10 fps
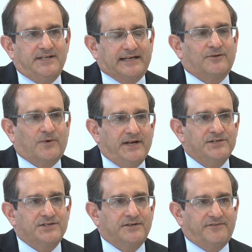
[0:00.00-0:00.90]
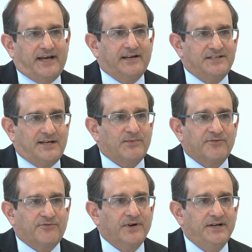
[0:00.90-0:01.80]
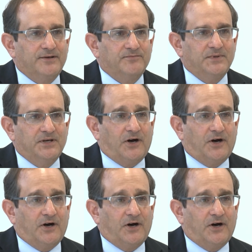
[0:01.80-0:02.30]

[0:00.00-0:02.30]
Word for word: Declaration of Academic Freedom.